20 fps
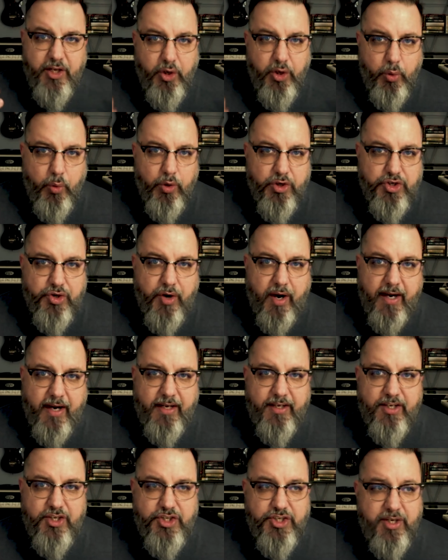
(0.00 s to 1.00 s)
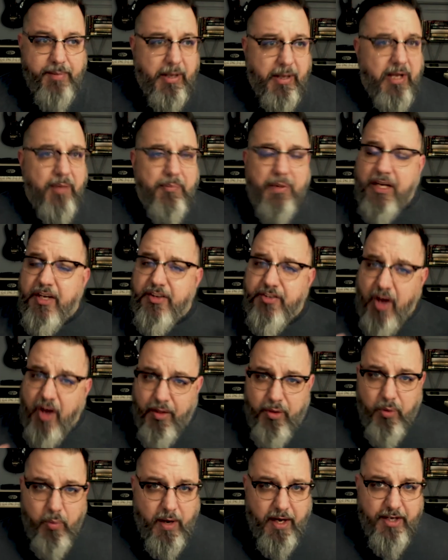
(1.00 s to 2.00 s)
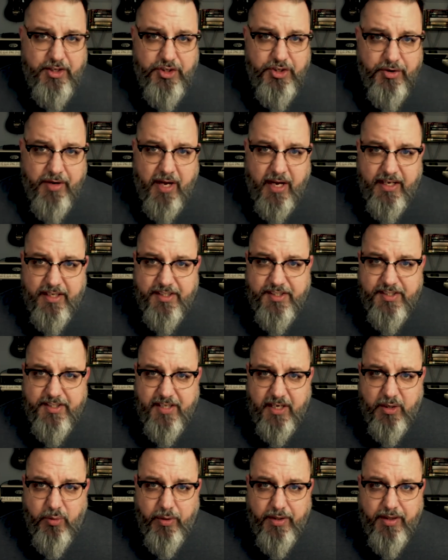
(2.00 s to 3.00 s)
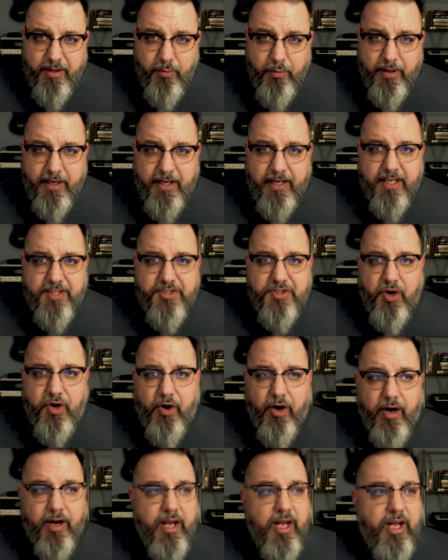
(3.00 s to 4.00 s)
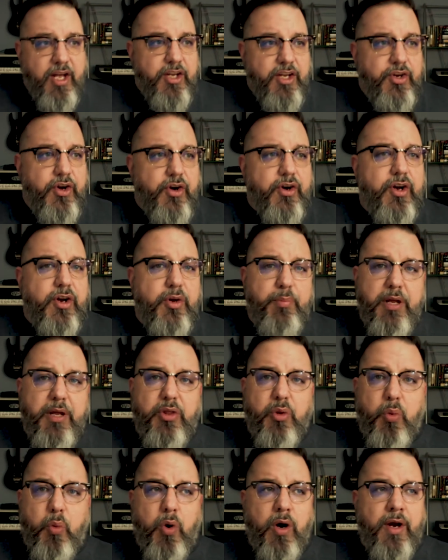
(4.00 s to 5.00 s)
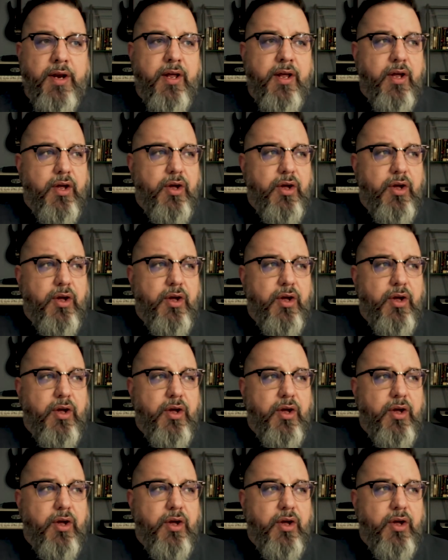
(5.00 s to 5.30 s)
you are trying to ship because otherwise you're not going to stick with it when it gets hard. You're going to be the one